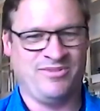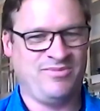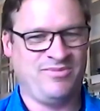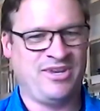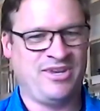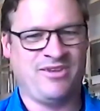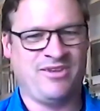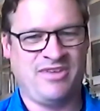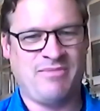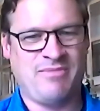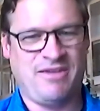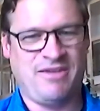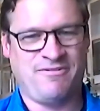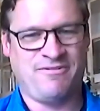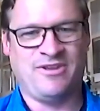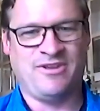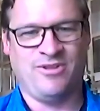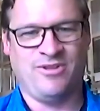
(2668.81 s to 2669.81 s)
they may
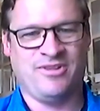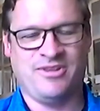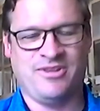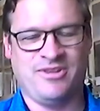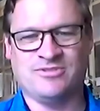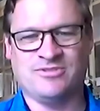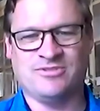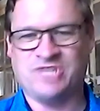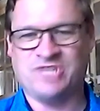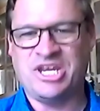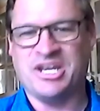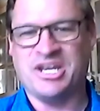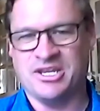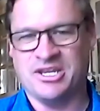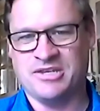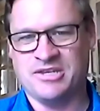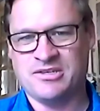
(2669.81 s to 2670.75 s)
feel a little cheated.